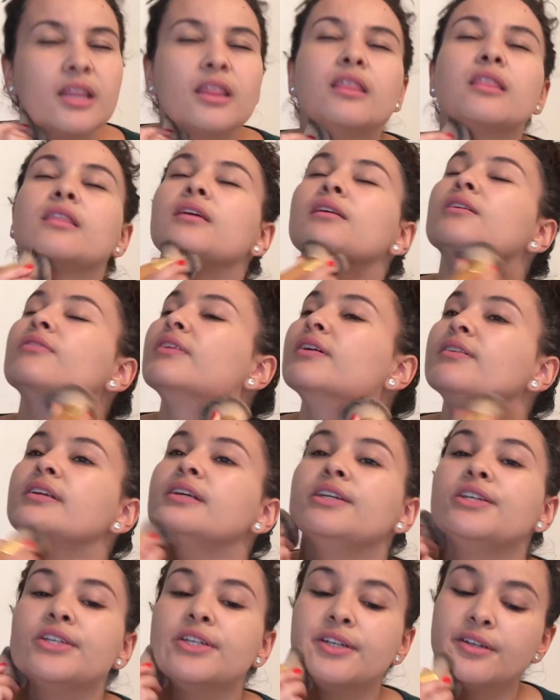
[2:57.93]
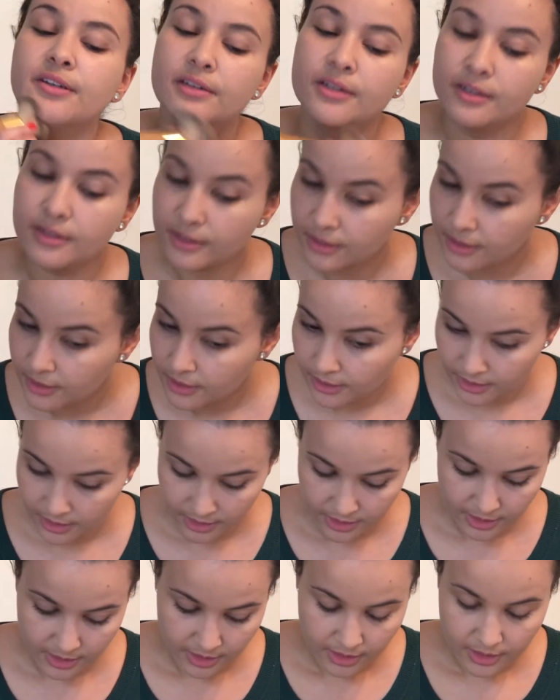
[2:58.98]
thick foundation.
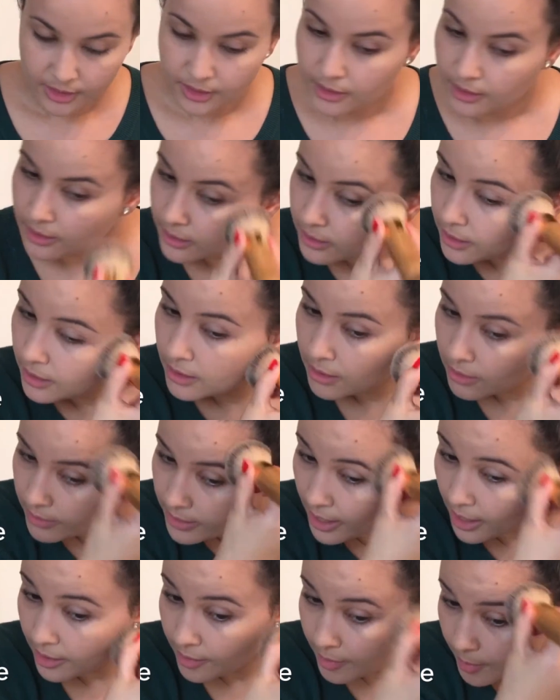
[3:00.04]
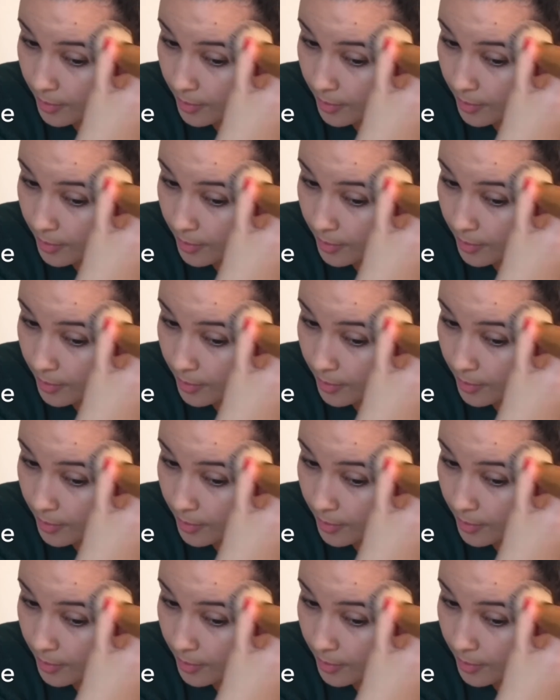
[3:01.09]
So yeah,